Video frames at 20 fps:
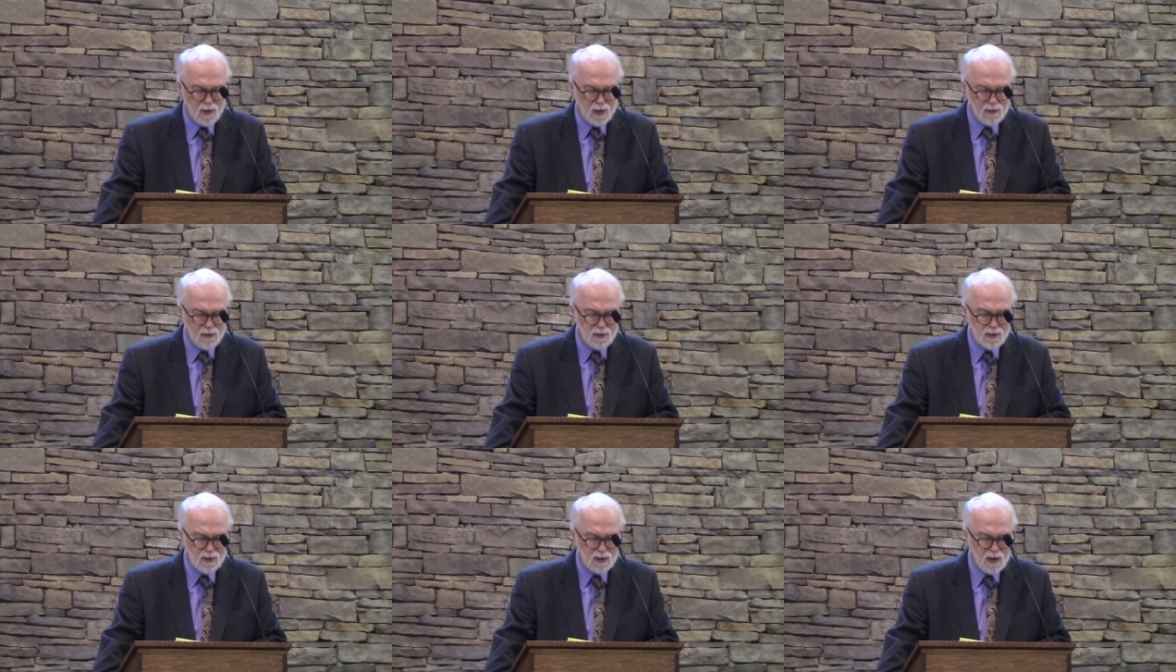
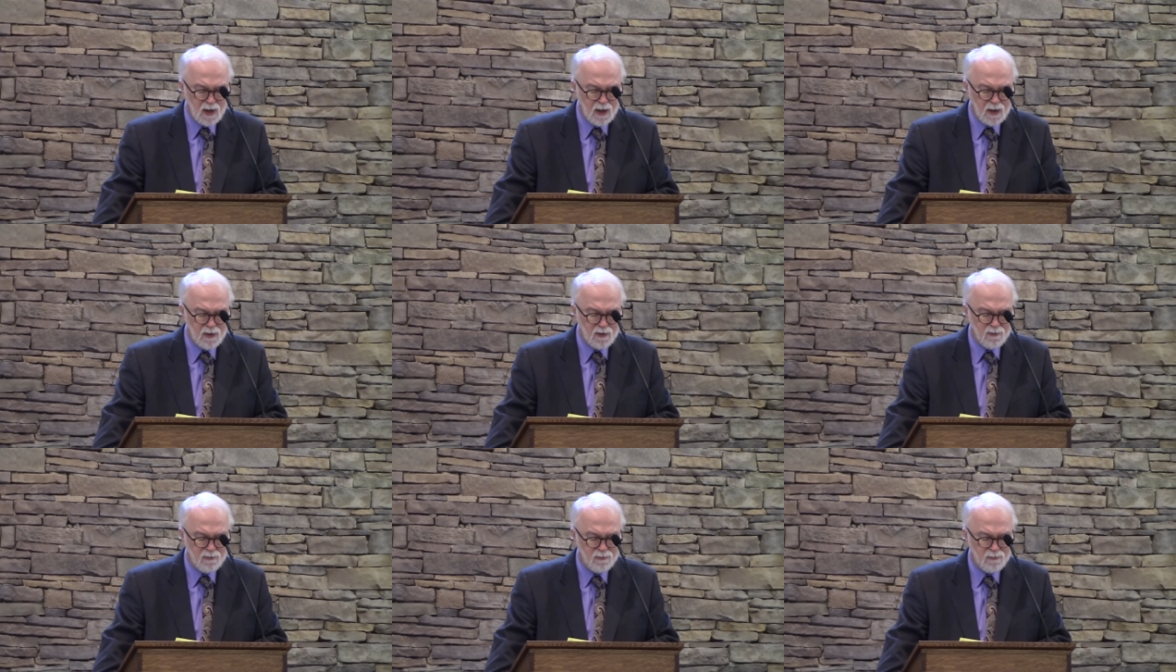by this
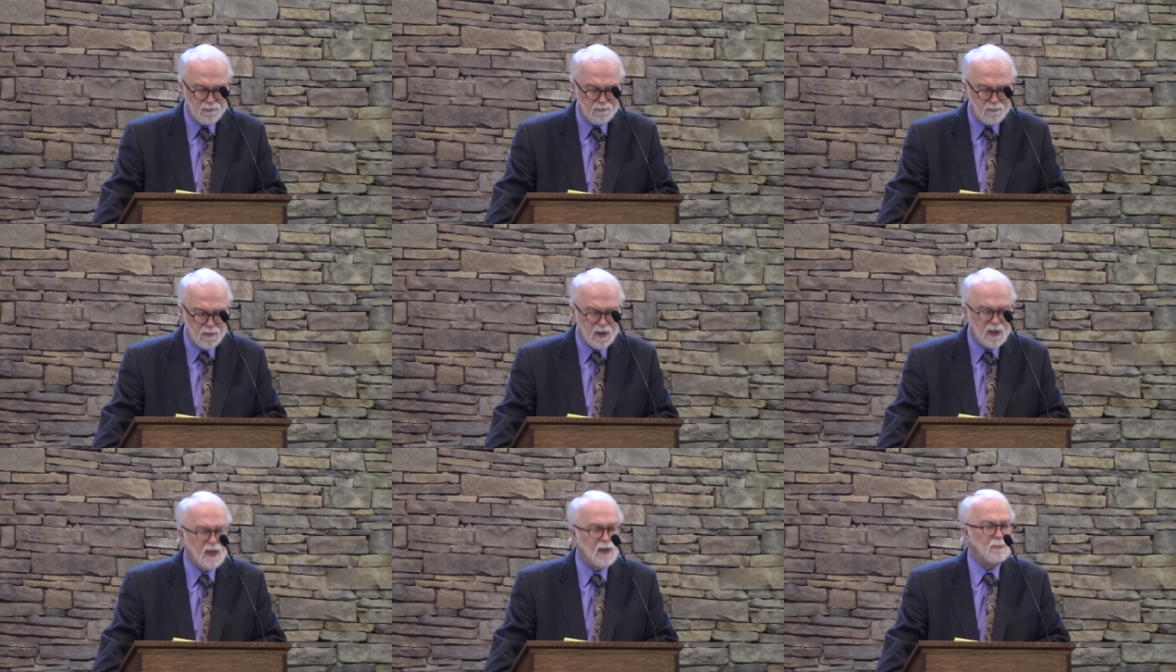kind
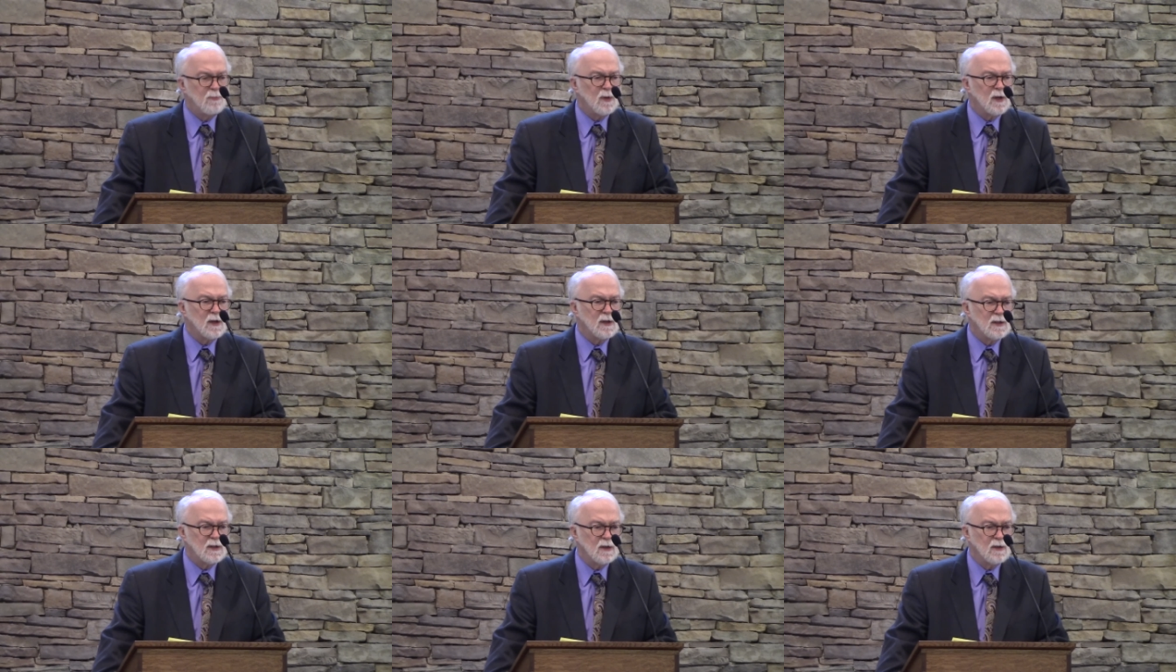of
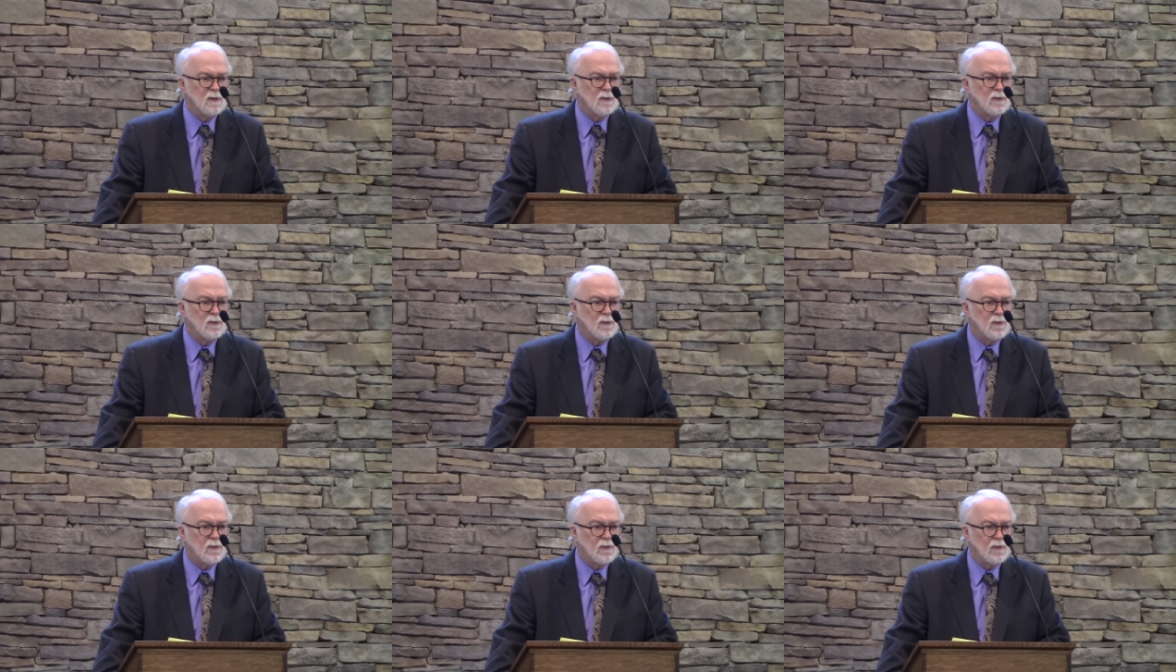
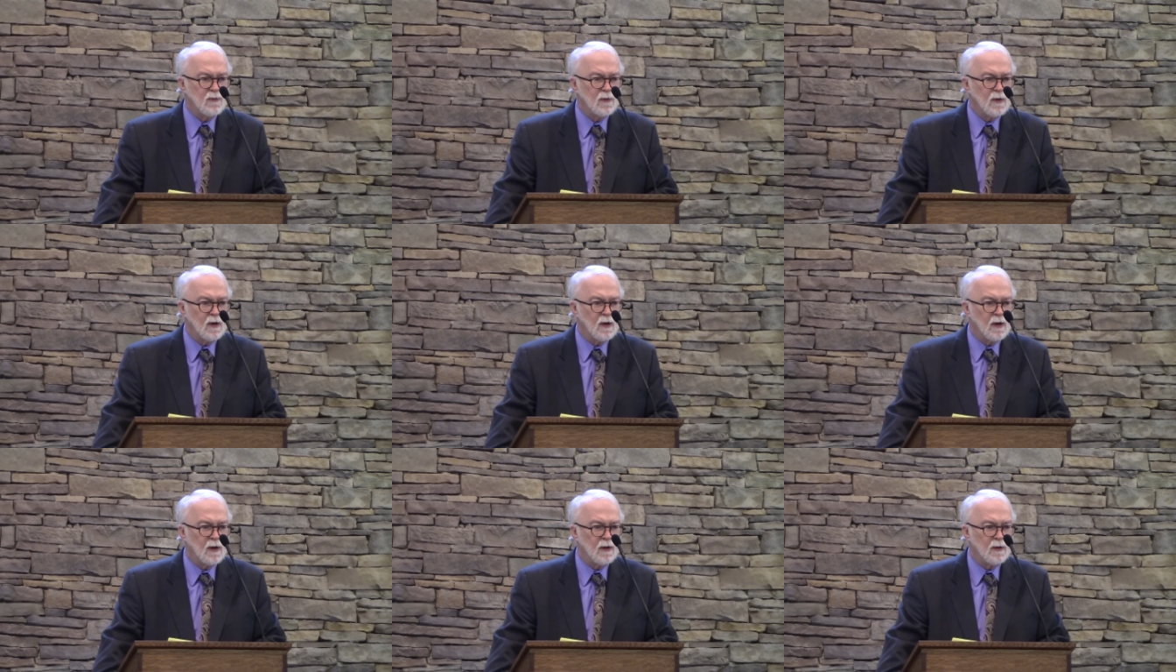
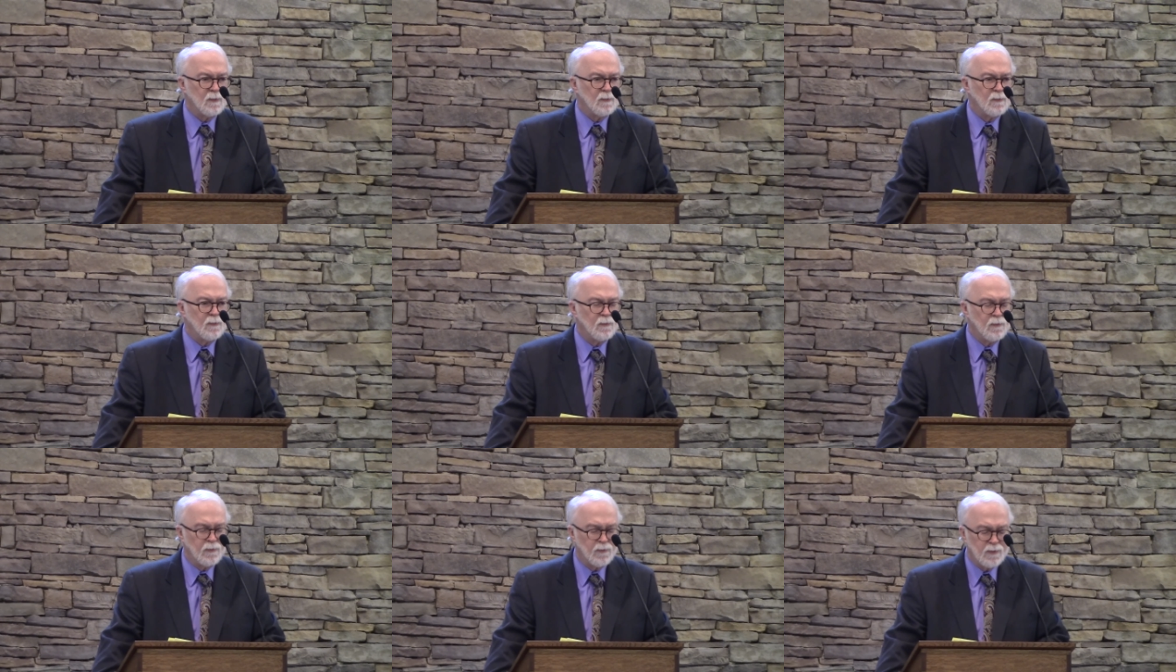manipulative
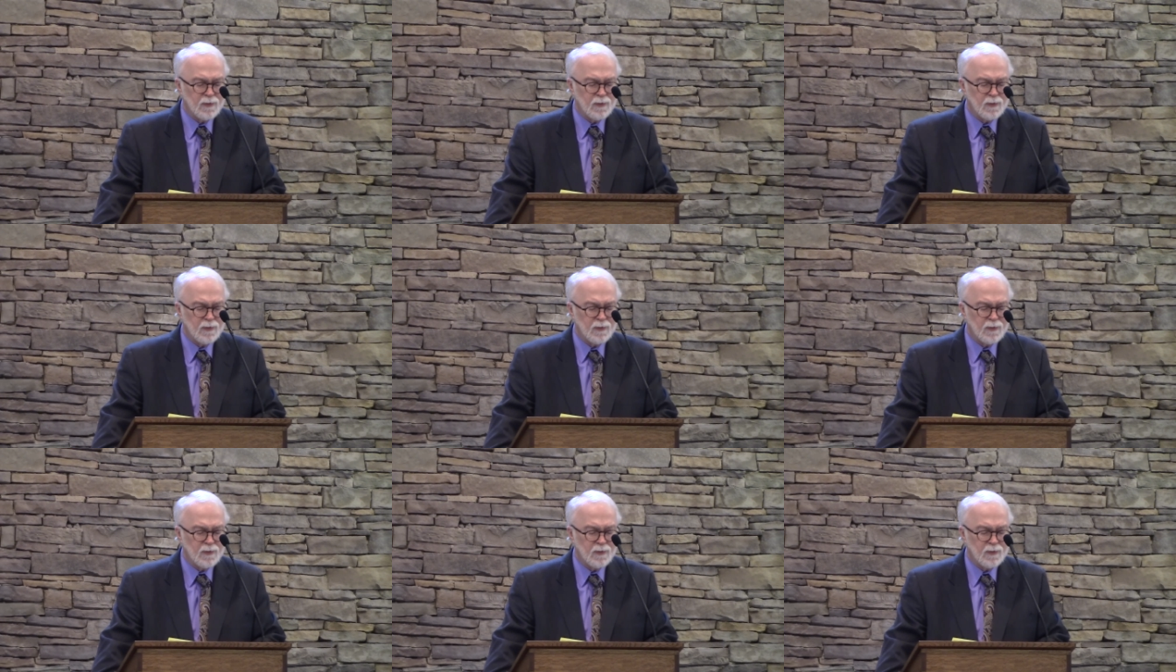uh,